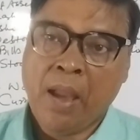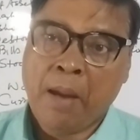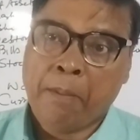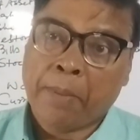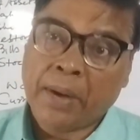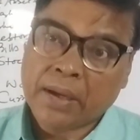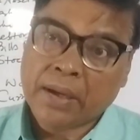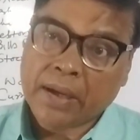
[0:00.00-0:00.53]

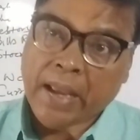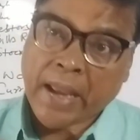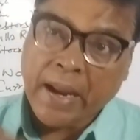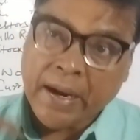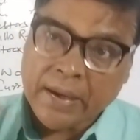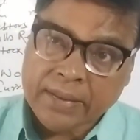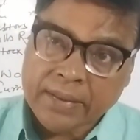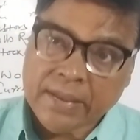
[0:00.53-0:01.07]
but
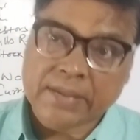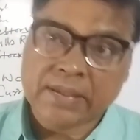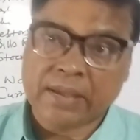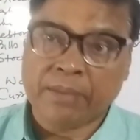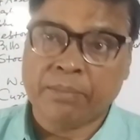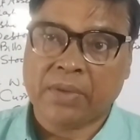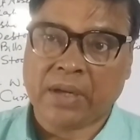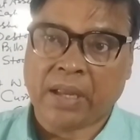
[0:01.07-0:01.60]
at the
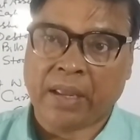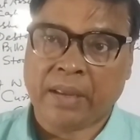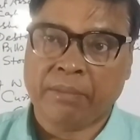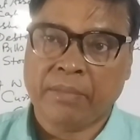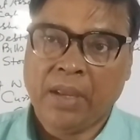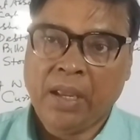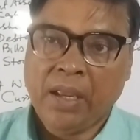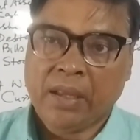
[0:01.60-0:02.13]
same
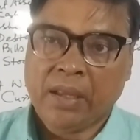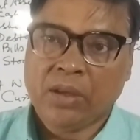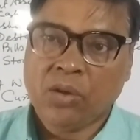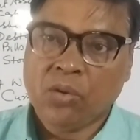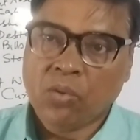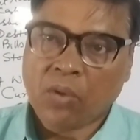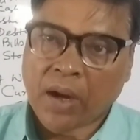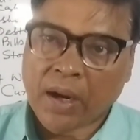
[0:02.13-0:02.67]
time
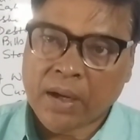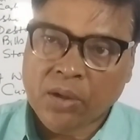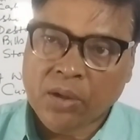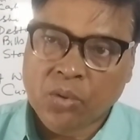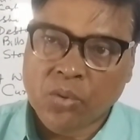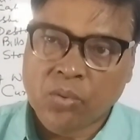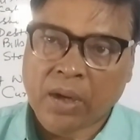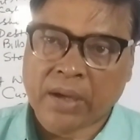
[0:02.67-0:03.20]
you are
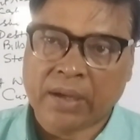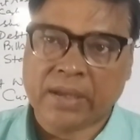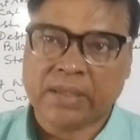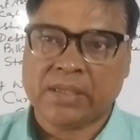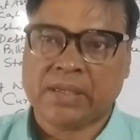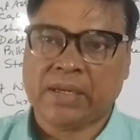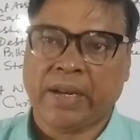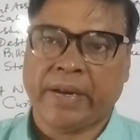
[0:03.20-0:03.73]
to
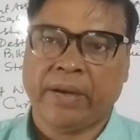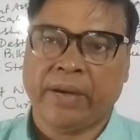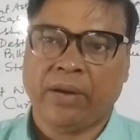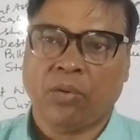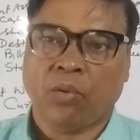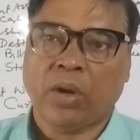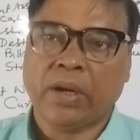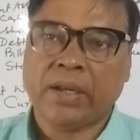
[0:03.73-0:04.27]
understand
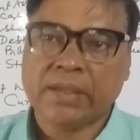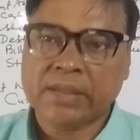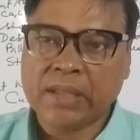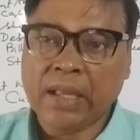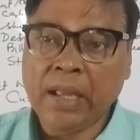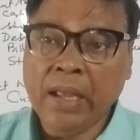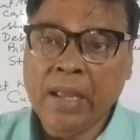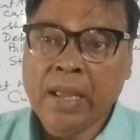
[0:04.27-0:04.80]
what is
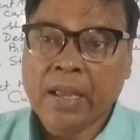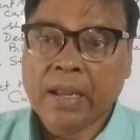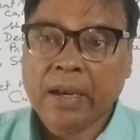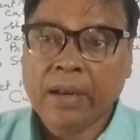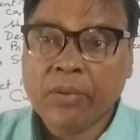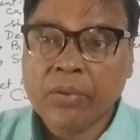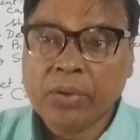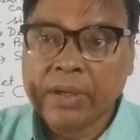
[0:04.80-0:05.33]
the
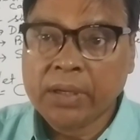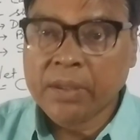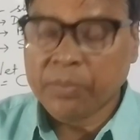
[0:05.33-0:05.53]
liquidity